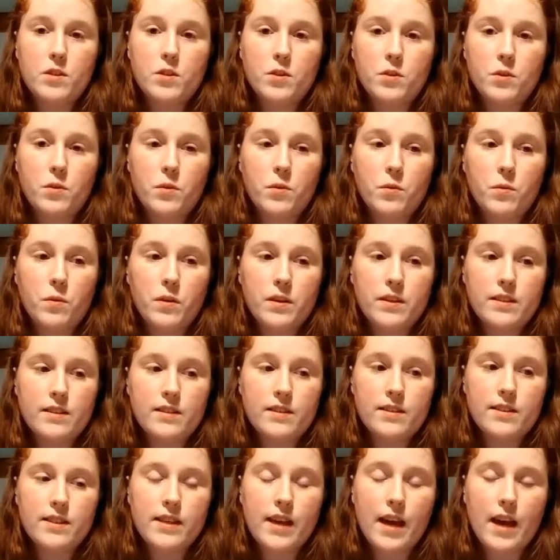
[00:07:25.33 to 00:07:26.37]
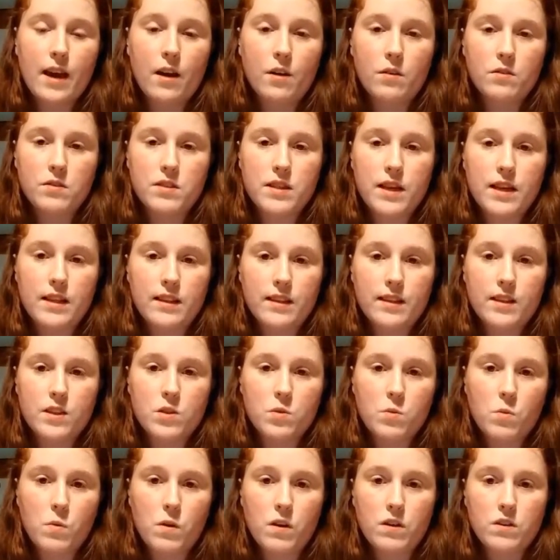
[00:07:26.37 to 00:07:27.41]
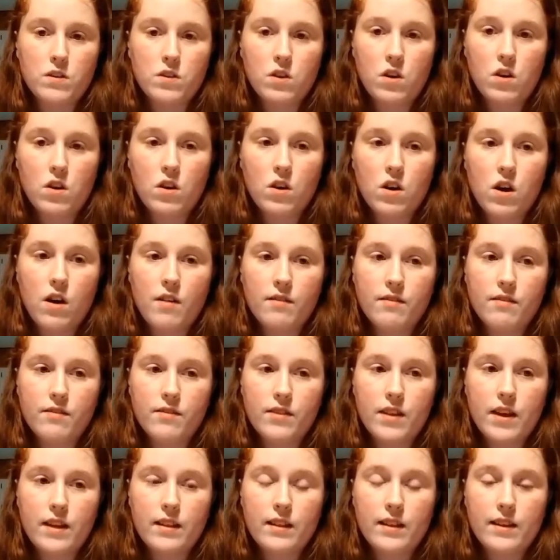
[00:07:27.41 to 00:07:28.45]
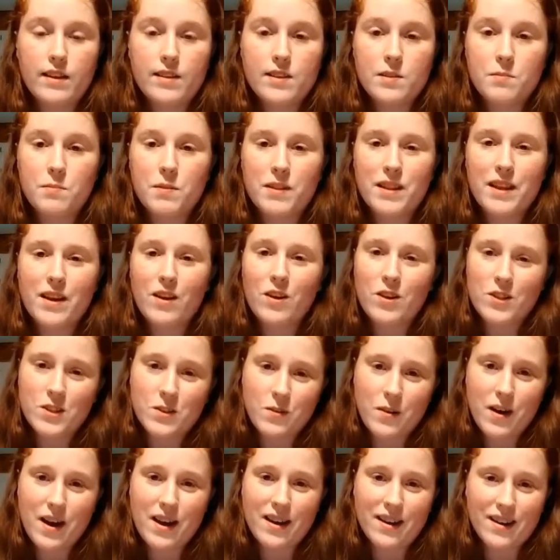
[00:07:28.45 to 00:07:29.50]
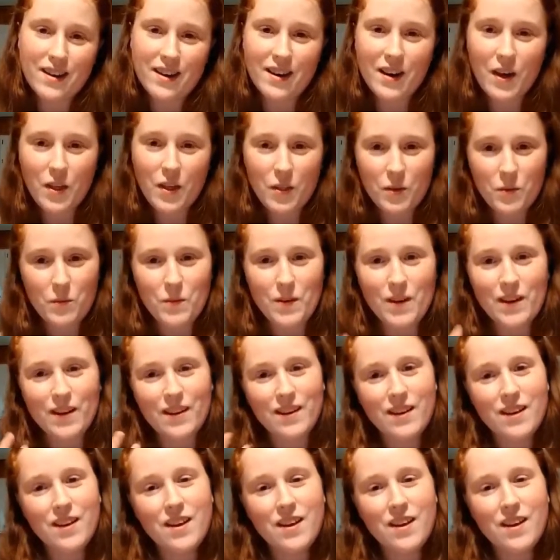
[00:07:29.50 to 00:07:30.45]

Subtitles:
to discount at least one dog off of that list, but they also added another one.